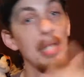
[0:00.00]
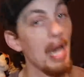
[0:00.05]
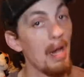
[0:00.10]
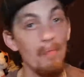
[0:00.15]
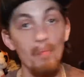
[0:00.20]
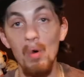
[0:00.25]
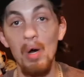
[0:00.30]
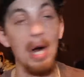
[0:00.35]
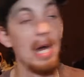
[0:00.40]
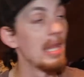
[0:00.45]

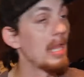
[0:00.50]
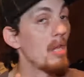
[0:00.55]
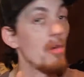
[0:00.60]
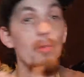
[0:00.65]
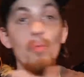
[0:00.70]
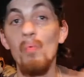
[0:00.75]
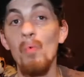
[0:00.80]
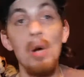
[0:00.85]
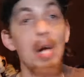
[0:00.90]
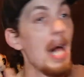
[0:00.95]

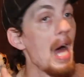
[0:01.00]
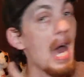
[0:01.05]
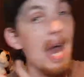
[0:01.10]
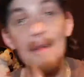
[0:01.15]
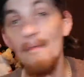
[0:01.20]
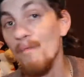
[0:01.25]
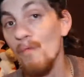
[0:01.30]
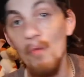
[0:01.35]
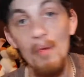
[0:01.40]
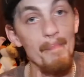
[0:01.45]
there will
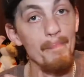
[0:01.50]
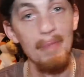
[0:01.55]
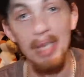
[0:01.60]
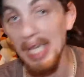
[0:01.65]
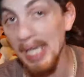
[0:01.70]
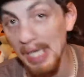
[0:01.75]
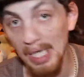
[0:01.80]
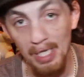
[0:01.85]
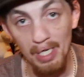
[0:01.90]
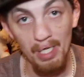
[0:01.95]
ever
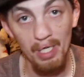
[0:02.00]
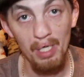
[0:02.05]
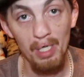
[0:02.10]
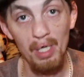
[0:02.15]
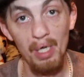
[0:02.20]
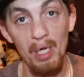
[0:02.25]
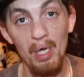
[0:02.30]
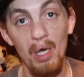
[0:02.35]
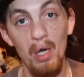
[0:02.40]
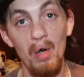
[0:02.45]
be,
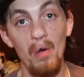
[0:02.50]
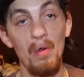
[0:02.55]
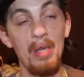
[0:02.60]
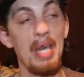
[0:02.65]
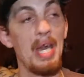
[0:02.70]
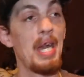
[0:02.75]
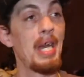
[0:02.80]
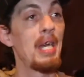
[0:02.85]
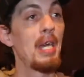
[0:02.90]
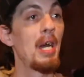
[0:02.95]

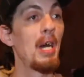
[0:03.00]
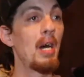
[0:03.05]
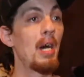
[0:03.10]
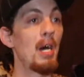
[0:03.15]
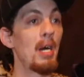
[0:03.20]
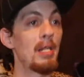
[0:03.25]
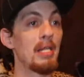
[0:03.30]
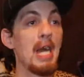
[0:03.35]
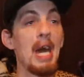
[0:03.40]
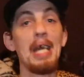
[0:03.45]
okay?
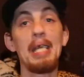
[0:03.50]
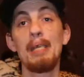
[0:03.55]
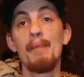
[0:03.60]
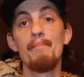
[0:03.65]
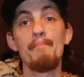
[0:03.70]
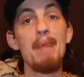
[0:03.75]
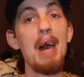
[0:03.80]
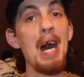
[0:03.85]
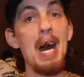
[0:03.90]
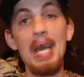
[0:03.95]
That's
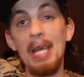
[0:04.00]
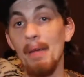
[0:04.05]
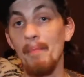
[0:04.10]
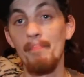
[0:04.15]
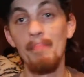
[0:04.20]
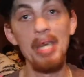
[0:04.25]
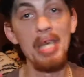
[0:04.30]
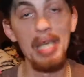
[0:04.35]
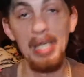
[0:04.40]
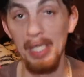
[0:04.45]
my
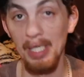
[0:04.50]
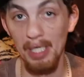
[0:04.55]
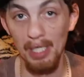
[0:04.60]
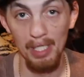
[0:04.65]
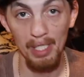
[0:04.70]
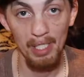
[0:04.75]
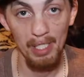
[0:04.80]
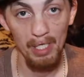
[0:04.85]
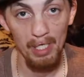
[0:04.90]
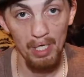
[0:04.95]
opinion,
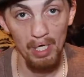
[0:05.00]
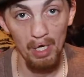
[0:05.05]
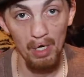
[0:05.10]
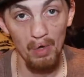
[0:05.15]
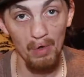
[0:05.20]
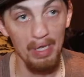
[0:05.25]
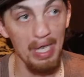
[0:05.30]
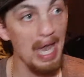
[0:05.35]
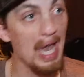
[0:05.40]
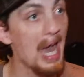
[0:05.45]

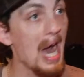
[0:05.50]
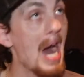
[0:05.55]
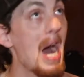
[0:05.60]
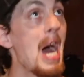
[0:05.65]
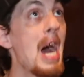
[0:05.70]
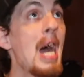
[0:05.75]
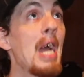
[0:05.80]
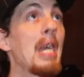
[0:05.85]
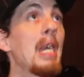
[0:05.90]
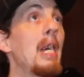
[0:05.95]
okay?
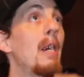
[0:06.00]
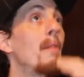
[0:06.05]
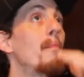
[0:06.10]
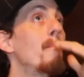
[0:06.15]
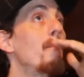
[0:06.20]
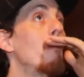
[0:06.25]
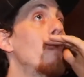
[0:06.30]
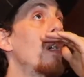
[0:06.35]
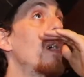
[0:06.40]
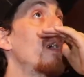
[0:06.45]
I
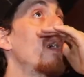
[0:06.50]
am